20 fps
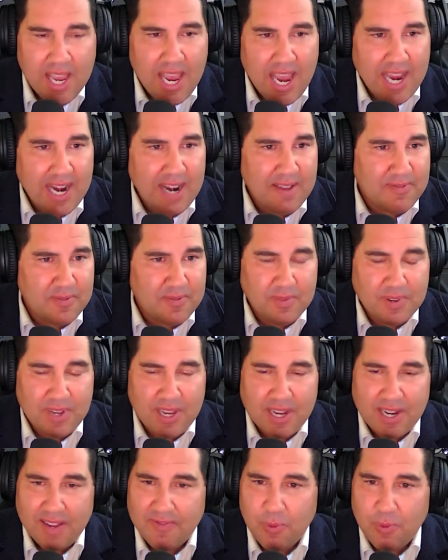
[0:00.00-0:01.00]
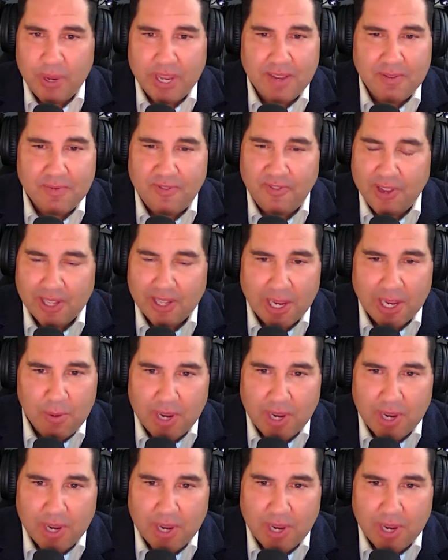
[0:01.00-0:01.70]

And if we feel like we're